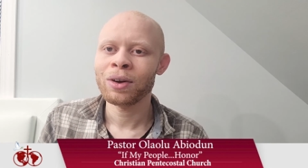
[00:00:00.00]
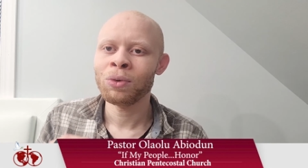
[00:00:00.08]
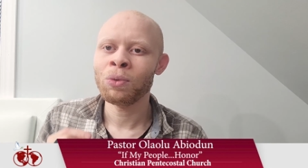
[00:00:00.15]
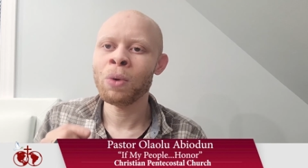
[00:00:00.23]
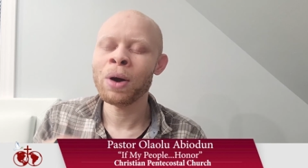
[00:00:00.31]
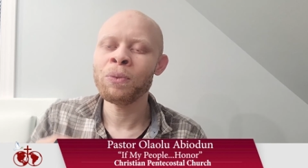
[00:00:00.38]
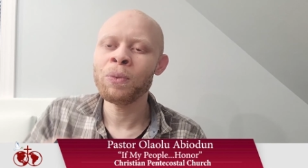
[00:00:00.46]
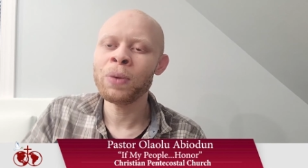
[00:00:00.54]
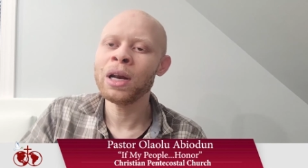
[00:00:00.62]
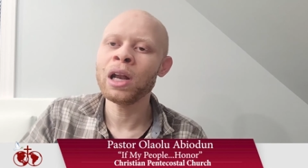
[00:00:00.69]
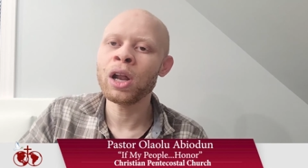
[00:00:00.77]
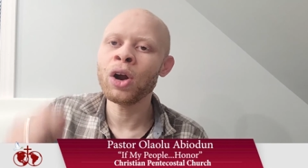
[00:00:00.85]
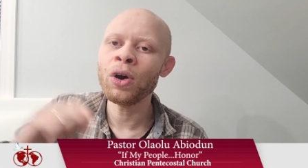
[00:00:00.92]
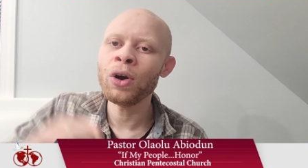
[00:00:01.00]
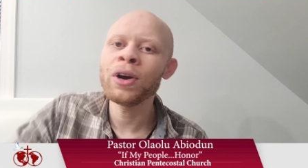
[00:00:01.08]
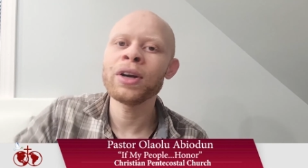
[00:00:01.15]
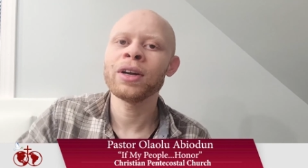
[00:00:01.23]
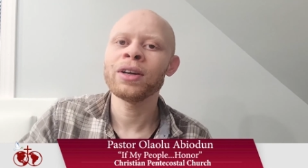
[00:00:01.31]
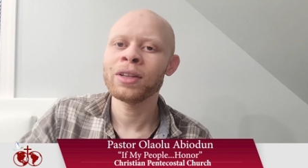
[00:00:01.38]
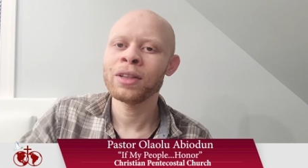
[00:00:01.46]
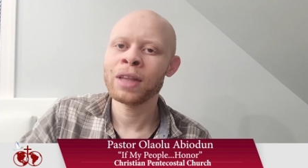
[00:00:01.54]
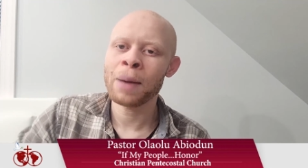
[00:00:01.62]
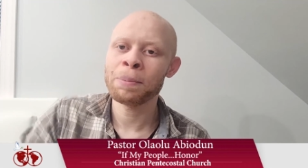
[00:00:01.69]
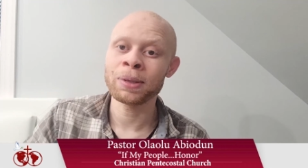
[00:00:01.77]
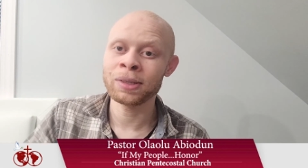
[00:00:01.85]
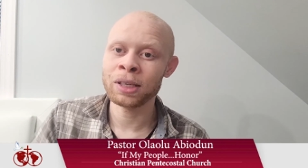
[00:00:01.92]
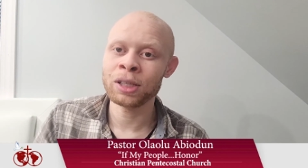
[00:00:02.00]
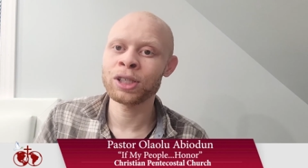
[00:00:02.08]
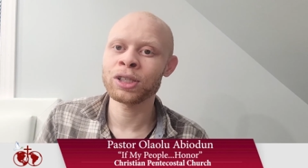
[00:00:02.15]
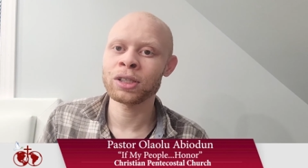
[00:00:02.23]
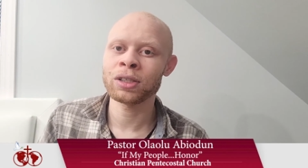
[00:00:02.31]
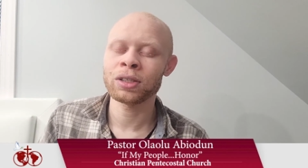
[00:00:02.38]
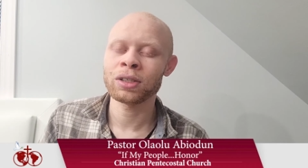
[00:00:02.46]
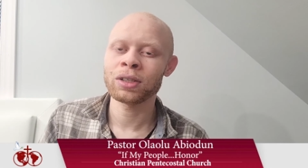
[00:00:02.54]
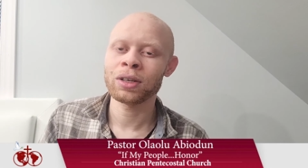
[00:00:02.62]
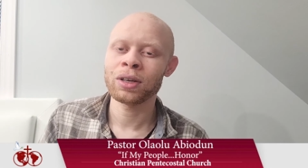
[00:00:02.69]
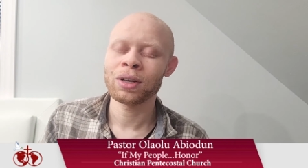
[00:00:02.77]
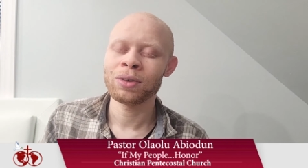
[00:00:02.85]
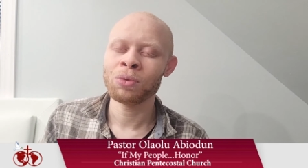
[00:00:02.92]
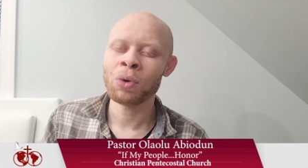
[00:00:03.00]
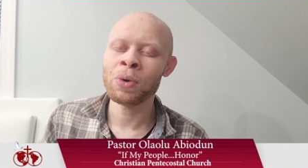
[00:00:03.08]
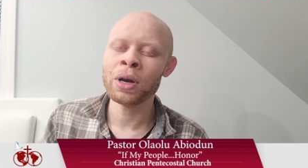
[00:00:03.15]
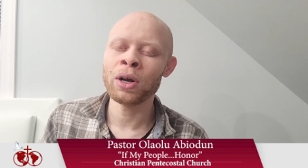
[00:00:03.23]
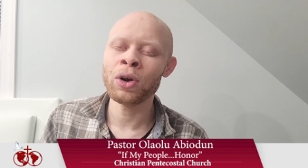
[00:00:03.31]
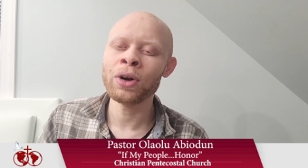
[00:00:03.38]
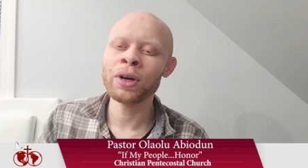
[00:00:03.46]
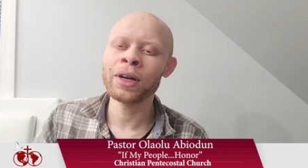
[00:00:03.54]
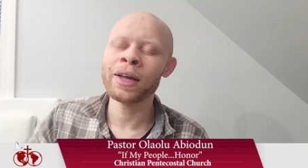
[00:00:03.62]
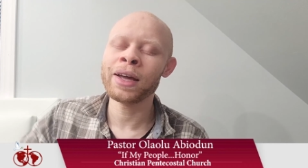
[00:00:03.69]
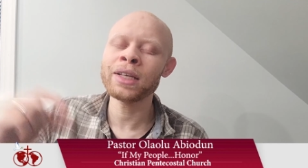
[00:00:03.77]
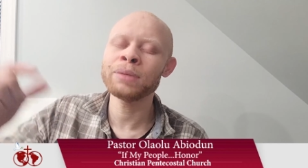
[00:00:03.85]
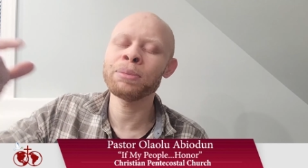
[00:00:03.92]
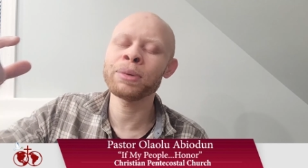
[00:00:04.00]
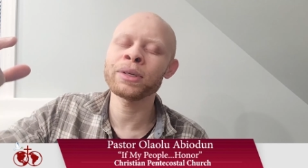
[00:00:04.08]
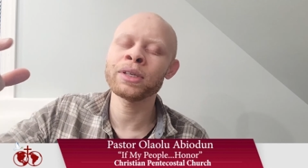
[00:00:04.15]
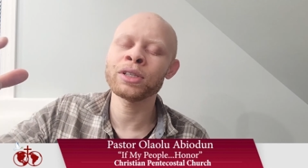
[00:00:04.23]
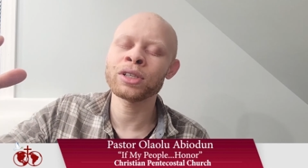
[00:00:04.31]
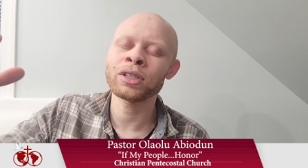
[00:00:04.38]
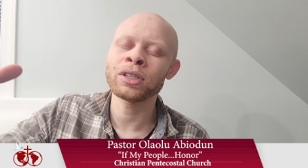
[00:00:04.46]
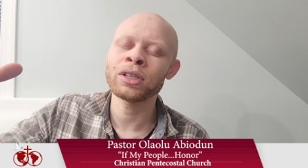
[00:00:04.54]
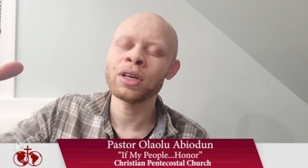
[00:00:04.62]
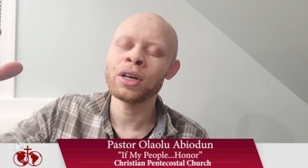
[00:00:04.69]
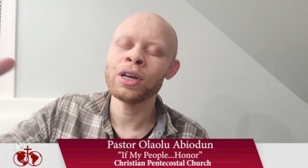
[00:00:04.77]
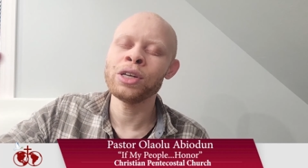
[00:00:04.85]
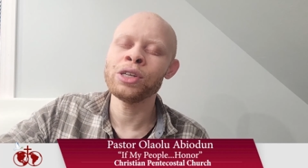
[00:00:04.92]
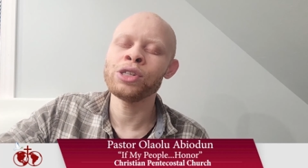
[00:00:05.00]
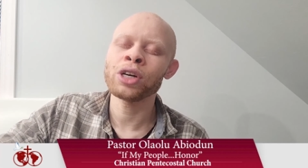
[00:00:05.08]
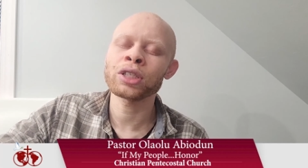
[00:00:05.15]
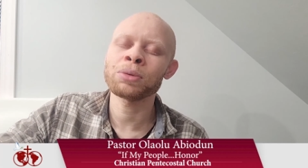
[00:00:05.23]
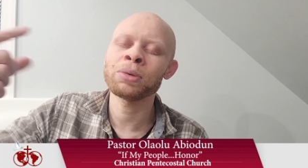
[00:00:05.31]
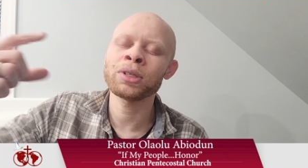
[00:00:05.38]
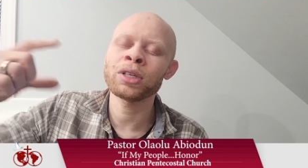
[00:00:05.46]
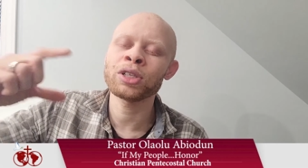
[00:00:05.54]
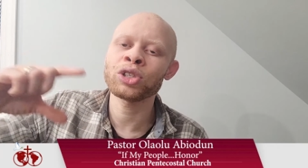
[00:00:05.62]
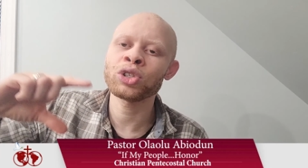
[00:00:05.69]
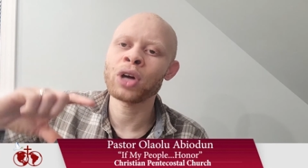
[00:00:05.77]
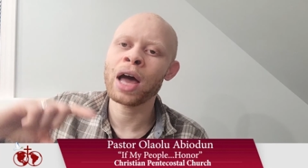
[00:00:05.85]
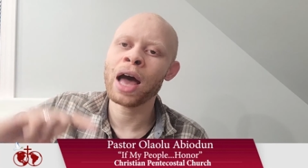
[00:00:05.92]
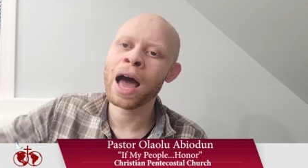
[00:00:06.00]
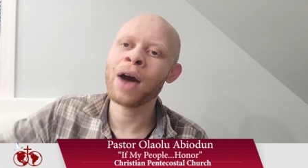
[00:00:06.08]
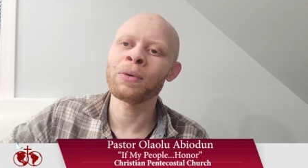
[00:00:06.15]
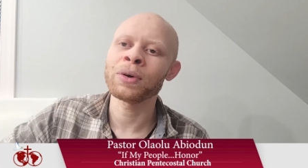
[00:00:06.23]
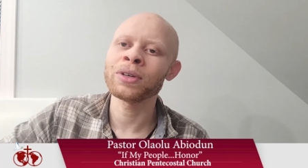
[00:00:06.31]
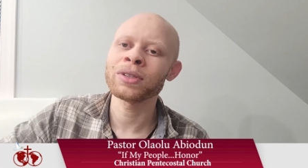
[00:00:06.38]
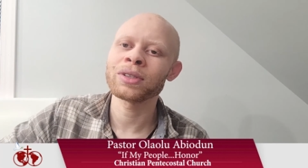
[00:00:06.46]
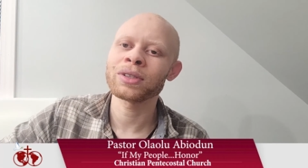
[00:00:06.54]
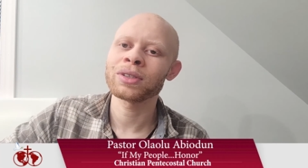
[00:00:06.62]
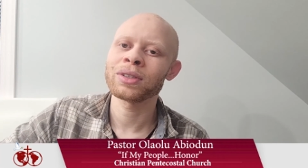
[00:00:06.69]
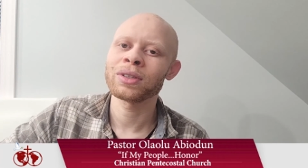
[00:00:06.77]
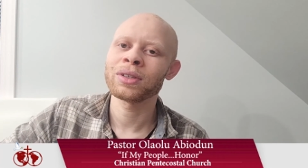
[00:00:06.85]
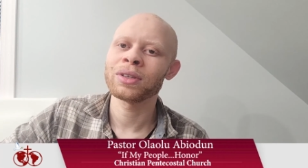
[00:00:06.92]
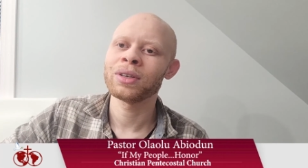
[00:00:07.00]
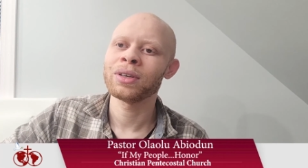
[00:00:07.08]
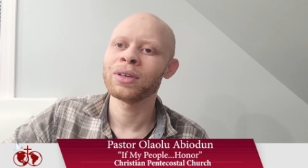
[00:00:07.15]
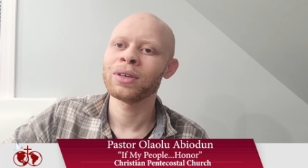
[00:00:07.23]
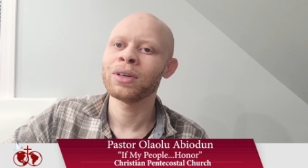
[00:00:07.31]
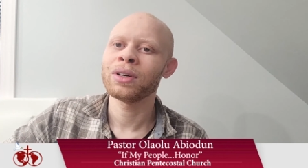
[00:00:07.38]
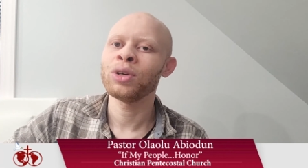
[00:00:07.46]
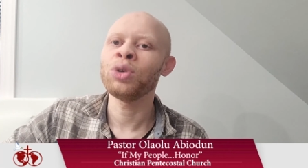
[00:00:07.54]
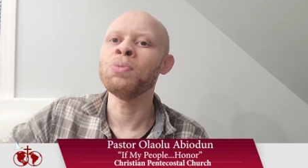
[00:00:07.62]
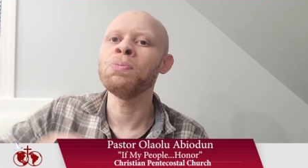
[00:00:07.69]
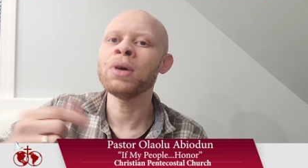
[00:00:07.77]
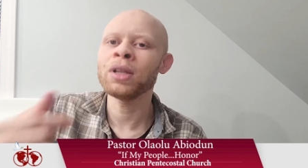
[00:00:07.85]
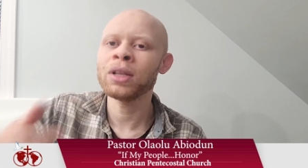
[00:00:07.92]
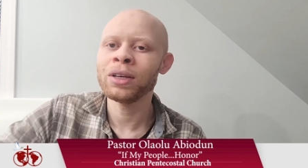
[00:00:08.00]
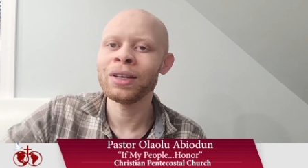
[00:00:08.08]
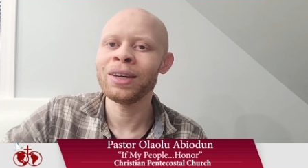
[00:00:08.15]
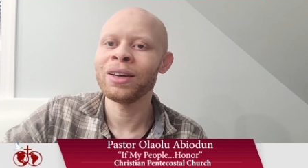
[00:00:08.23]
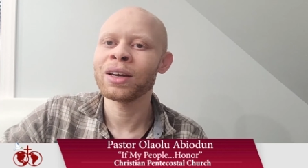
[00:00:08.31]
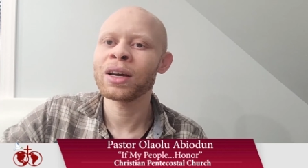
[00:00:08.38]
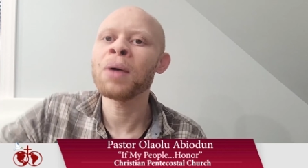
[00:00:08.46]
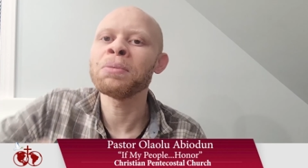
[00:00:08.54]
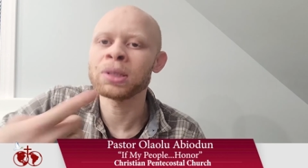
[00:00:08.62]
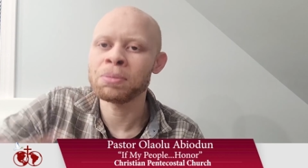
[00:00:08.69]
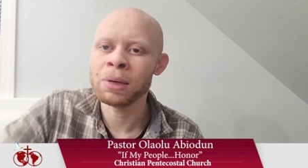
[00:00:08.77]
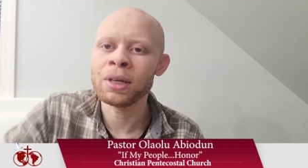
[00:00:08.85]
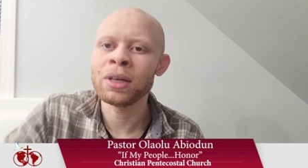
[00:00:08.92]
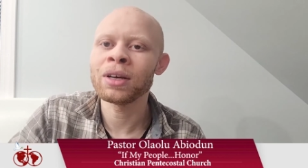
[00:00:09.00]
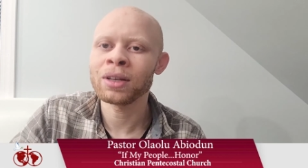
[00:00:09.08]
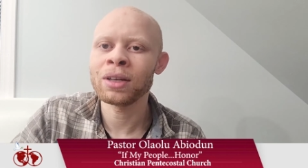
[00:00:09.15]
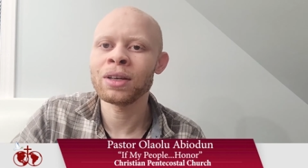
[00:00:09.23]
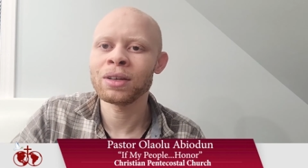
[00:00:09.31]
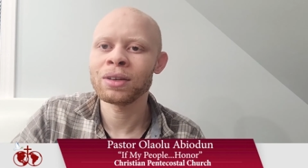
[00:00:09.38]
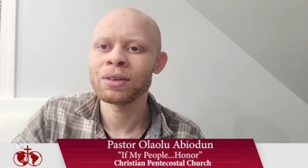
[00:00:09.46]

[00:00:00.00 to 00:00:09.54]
When we learn that position, when we learn His position in juxtaposition to ours, humility comes immediately.